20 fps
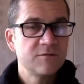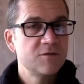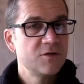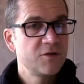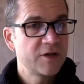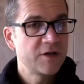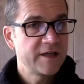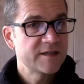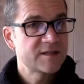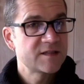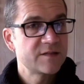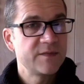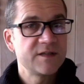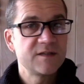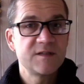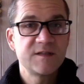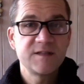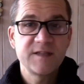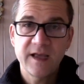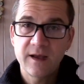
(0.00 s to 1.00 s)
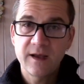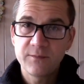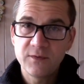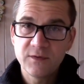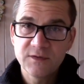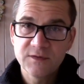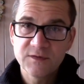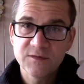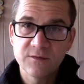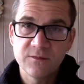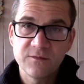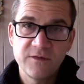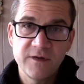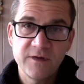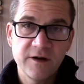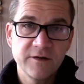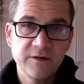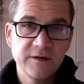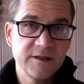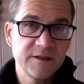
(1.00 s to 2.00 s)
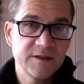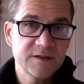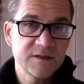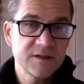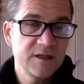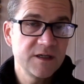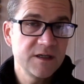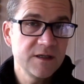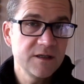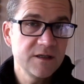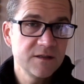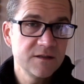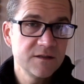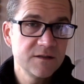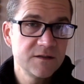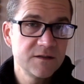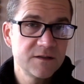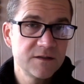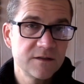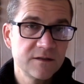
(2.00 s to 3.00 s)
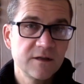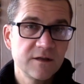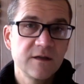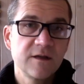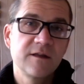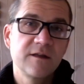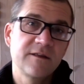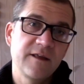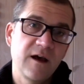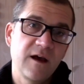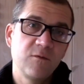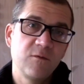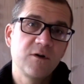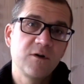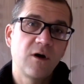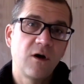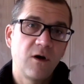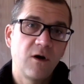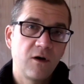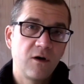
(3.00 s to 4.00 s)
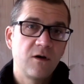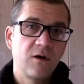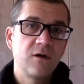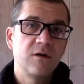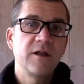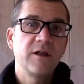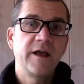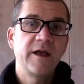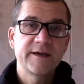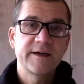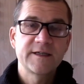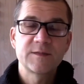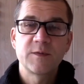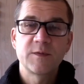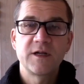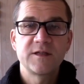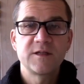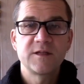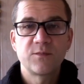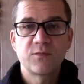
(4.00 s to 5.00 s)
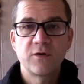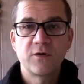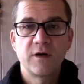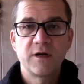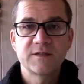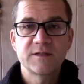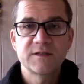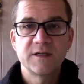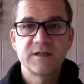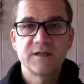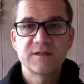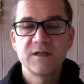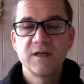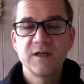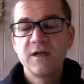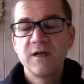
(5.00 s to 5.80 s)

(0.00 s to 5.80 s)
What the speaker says: looking at some examples from various keys, that would all expedite the process,